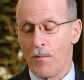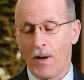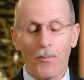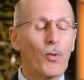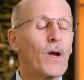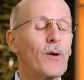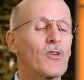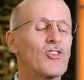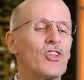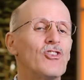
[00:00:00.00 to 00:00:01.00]
My prayer
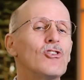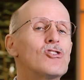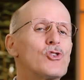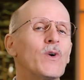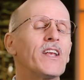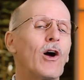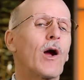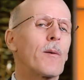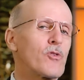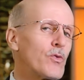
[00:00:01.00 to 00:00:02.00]
is that you'll join
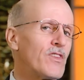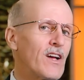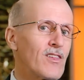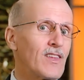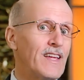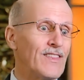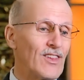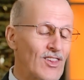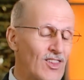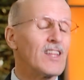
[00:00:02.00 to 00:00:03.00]
arms with us in
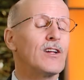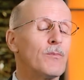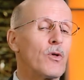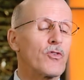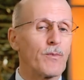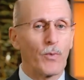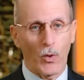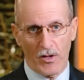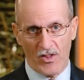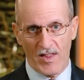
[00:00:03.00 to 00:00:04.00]
the single most
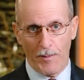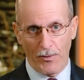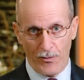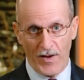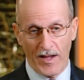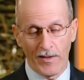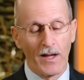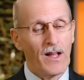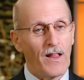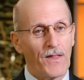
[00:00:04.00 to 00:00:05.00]
important step of faith
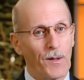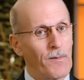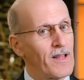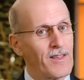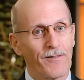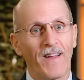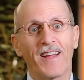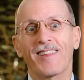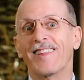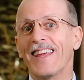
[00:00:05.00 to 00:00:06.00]
that Amazing
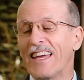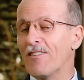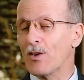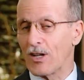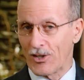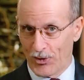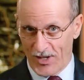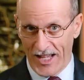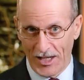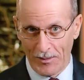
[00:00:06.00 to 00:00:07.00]
Facts has ever
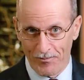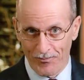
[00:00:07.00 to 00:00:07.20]
undertaken.